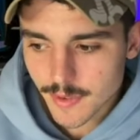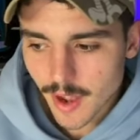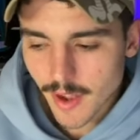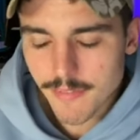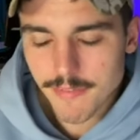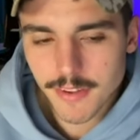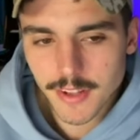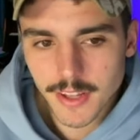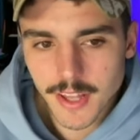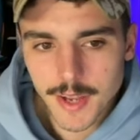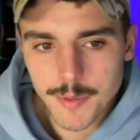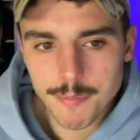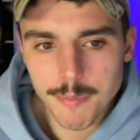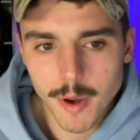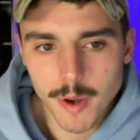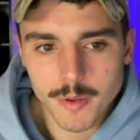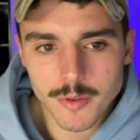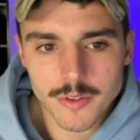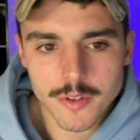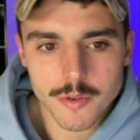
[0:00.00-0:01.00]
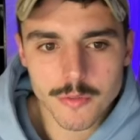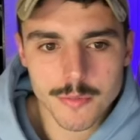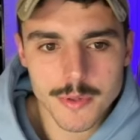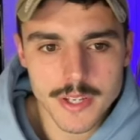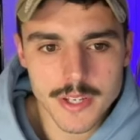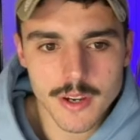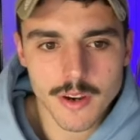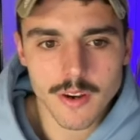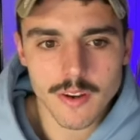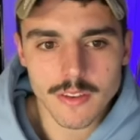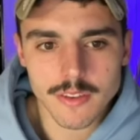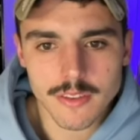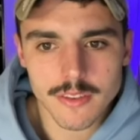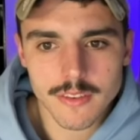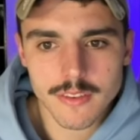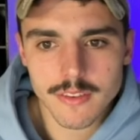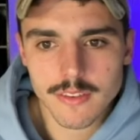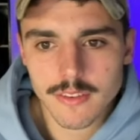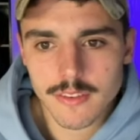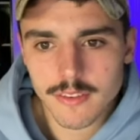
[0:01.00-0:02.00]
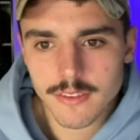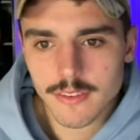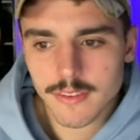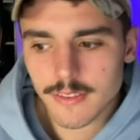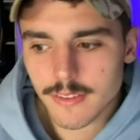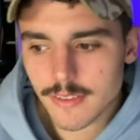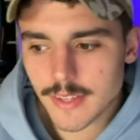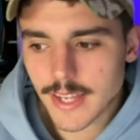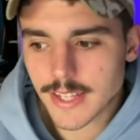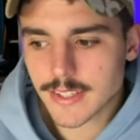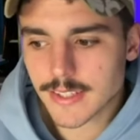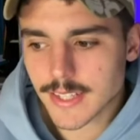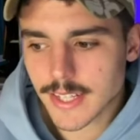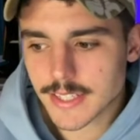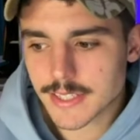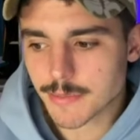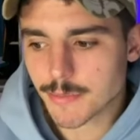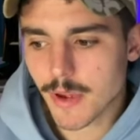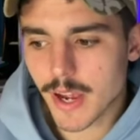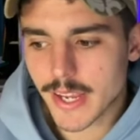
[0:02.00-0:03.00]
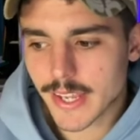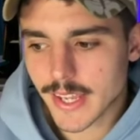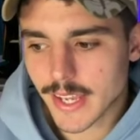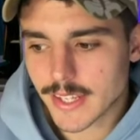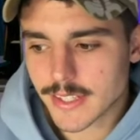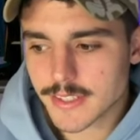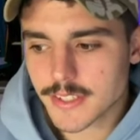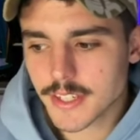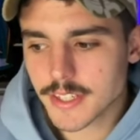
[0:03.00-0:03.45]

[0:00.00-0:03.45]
I feel like both could be gone. That that's my guess.